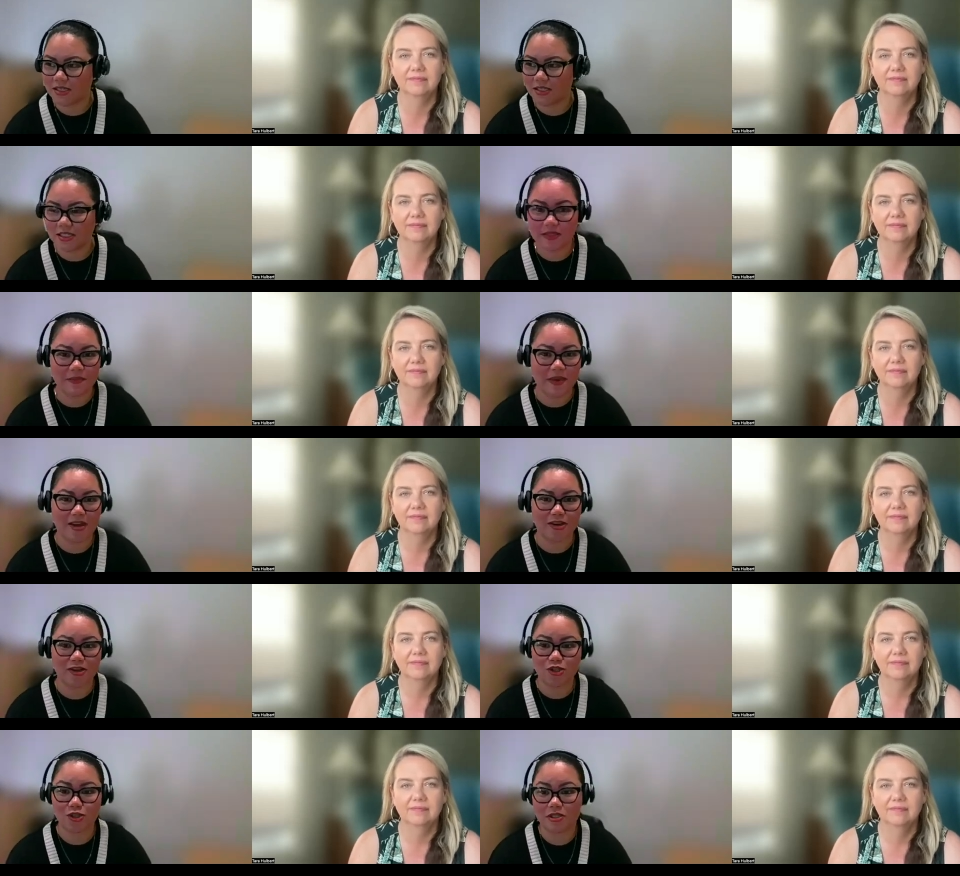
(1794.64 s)

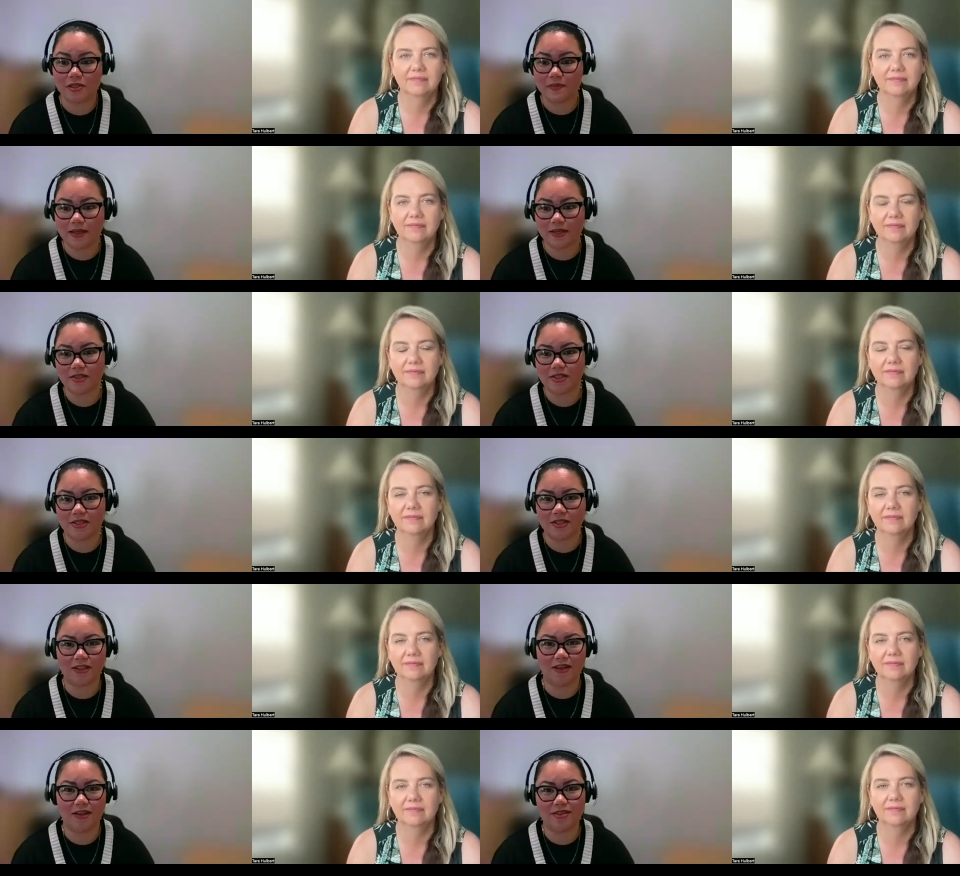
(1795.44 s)
Speaker 1: Spanish speakers
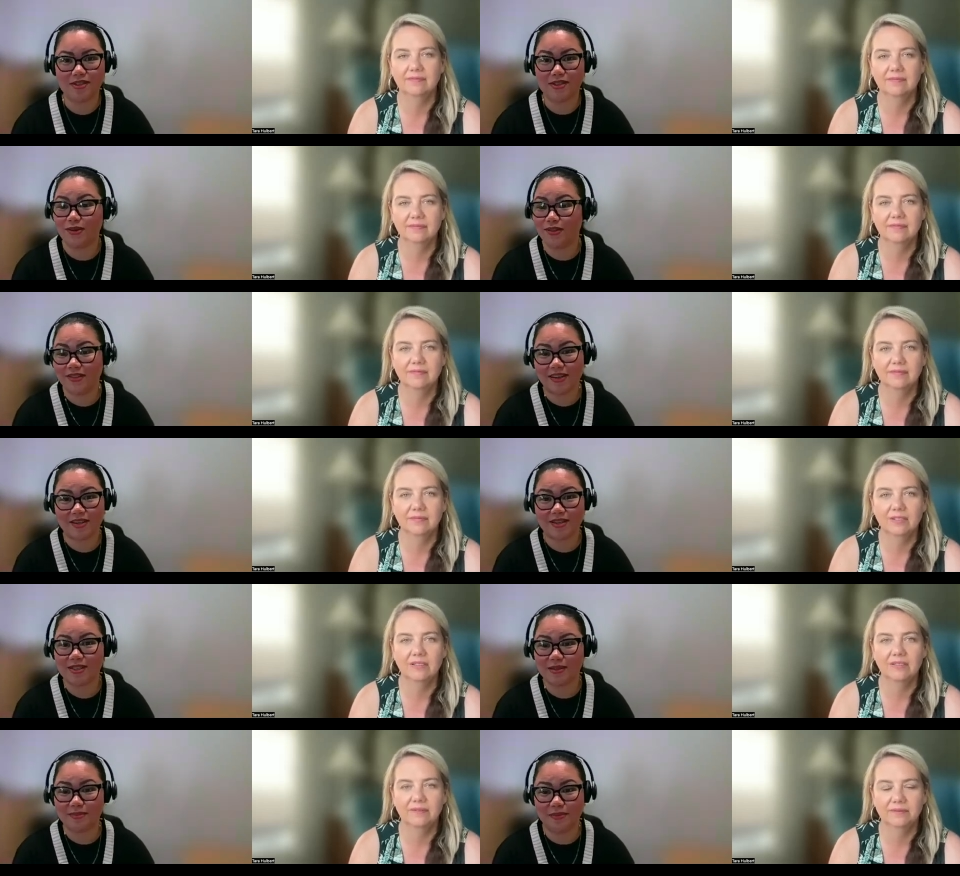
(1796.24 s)
in the office. So
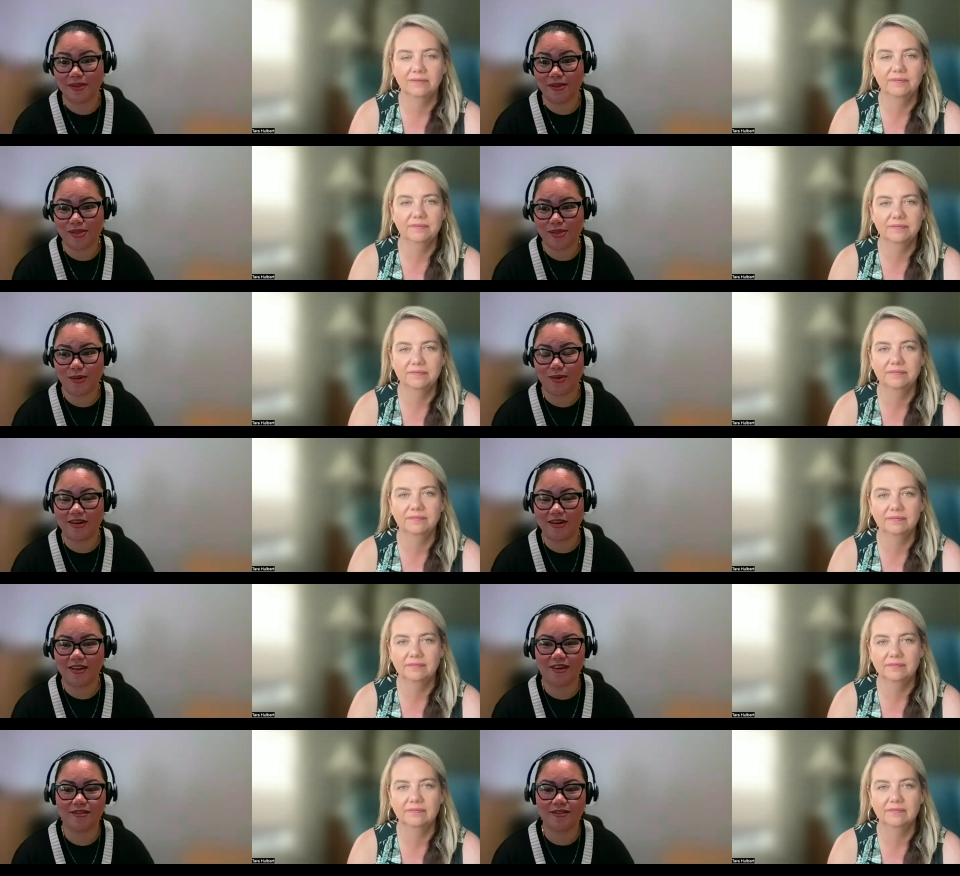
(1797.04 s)
there is a
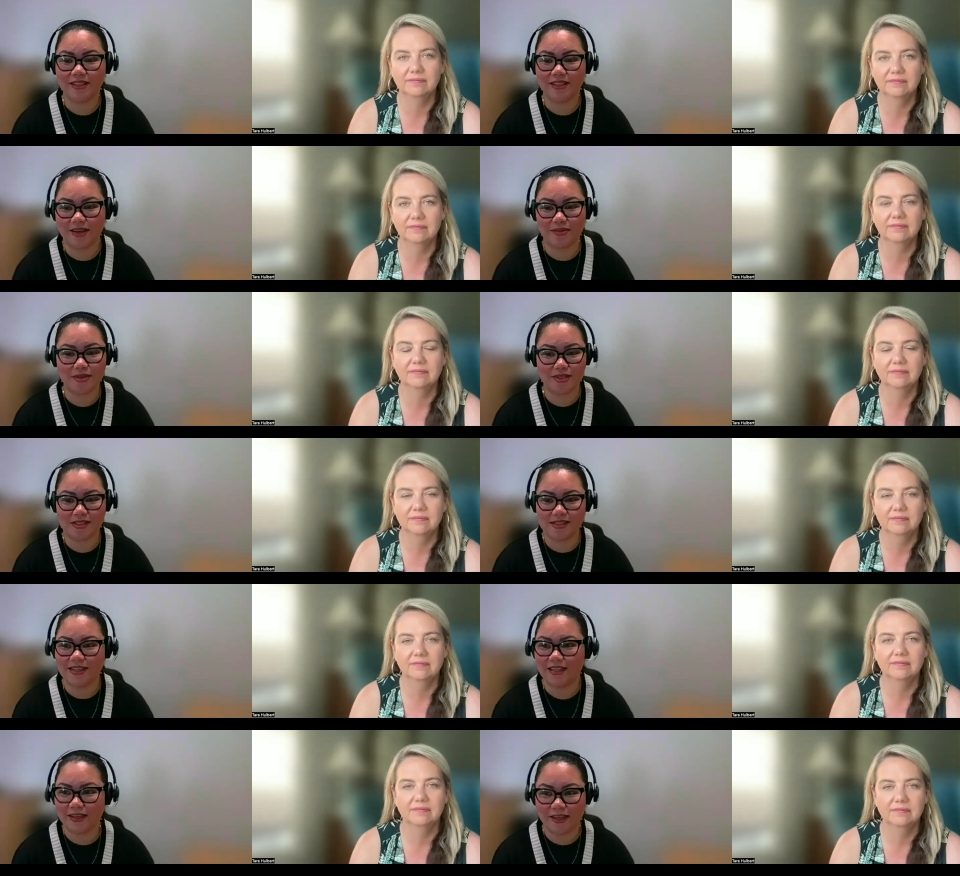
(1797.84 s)
plethora of
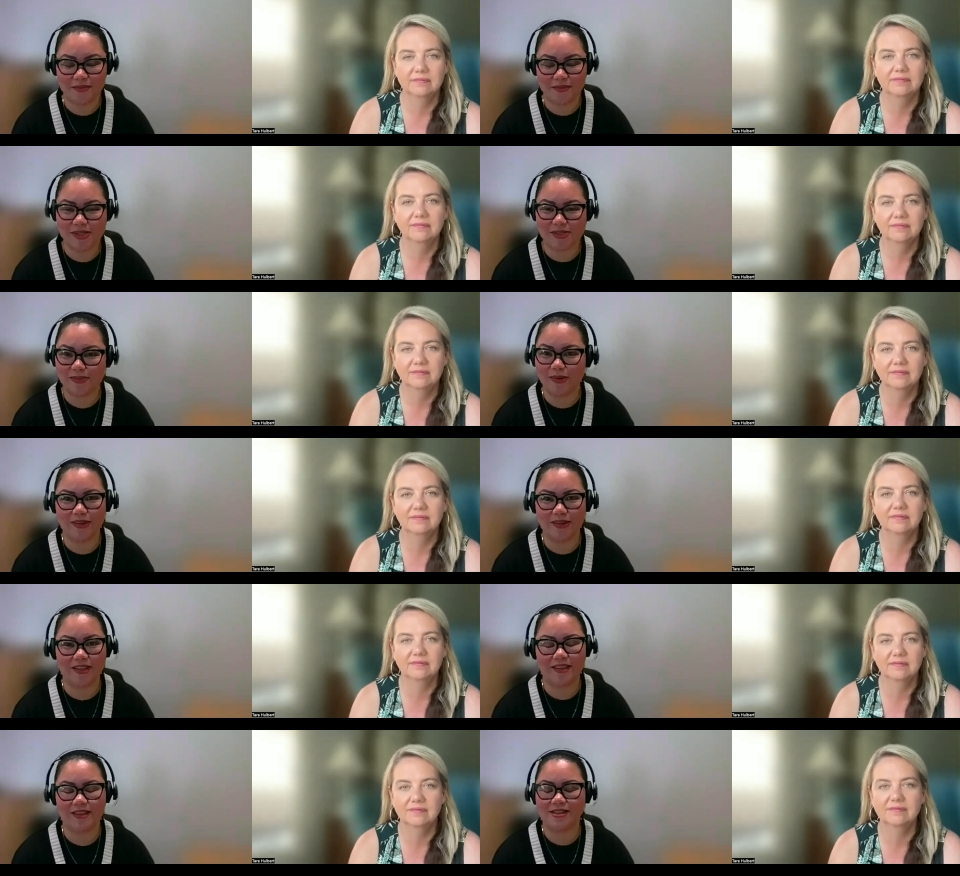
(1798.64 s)
languages that can be
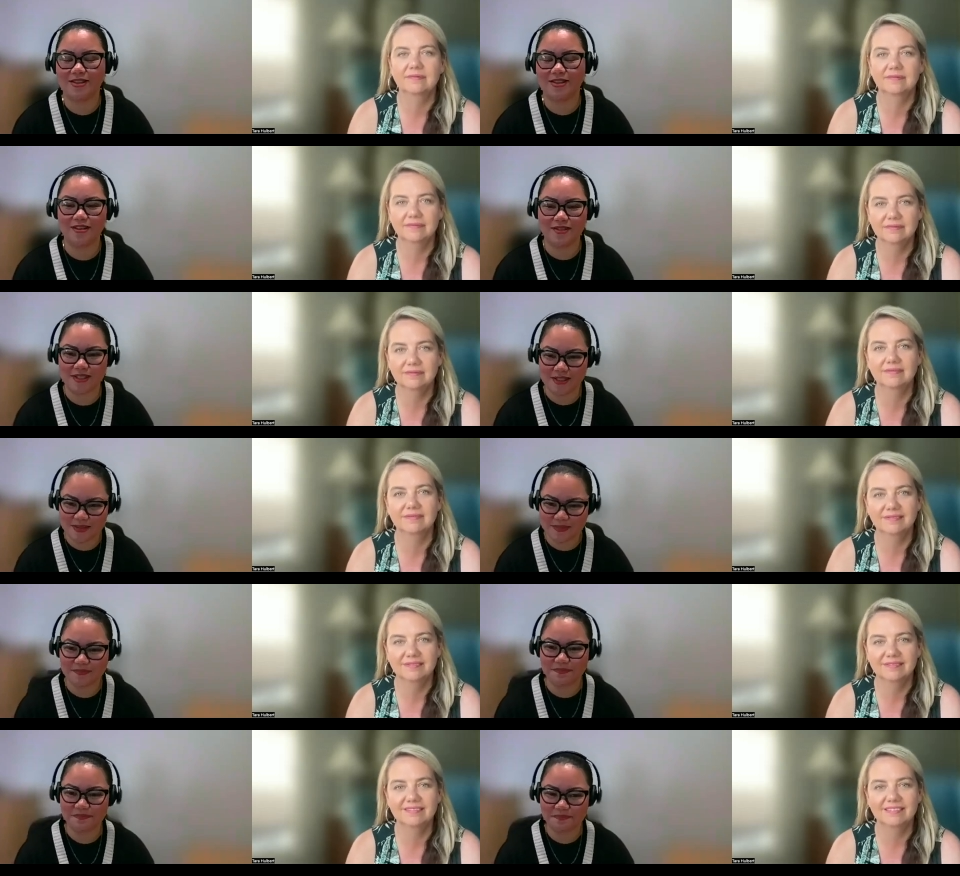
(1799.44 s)
spoken in this
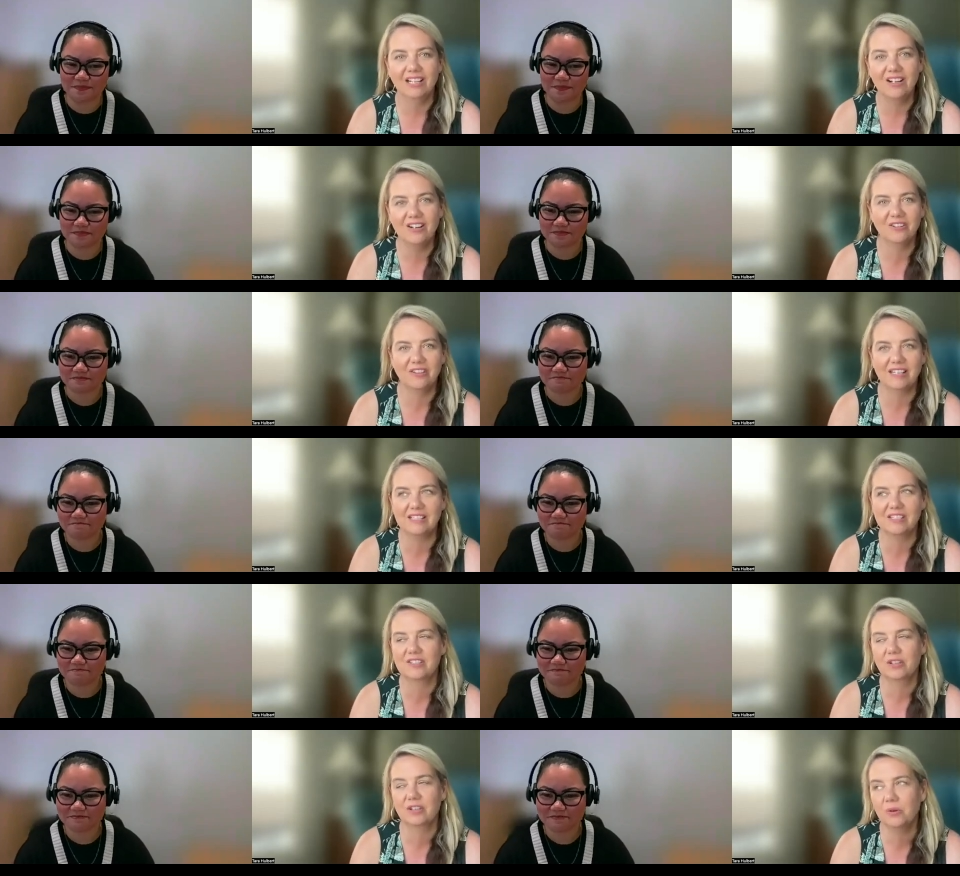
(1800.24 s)
office.
Speaker 2: Oh,
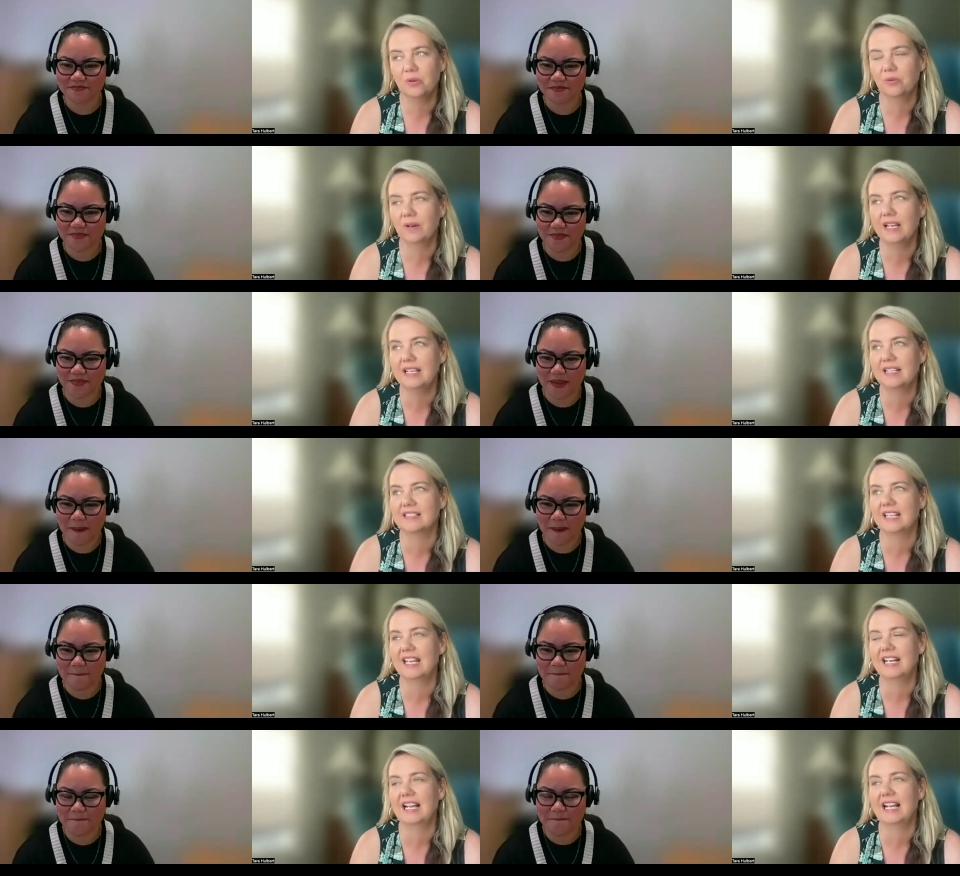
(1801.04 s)
that's so
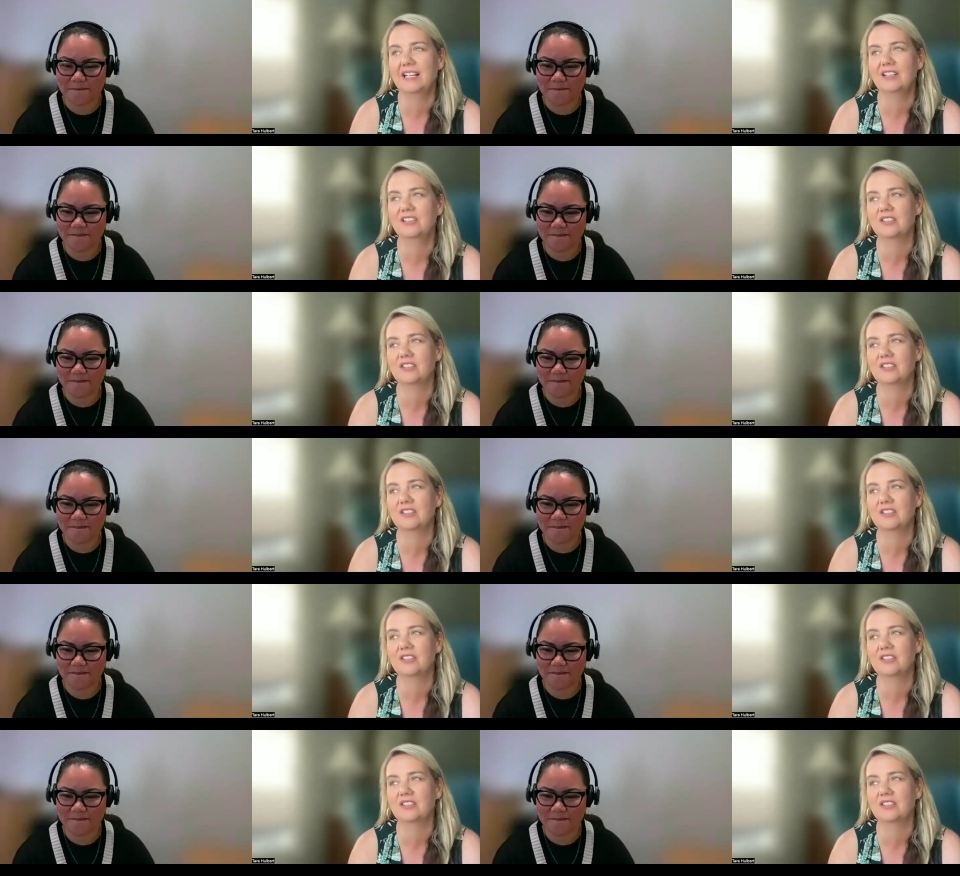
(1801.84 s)
great. And I,